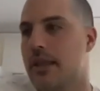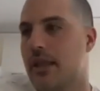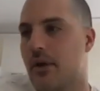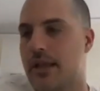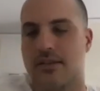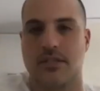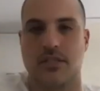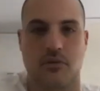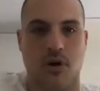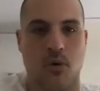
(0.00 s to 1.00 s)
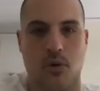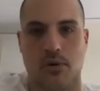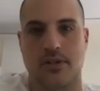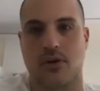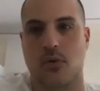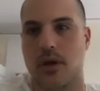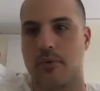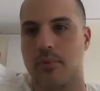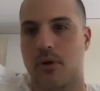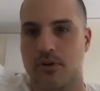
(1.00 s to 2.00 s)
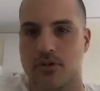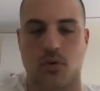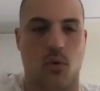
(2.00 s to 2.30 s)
Xero or into QuickBooks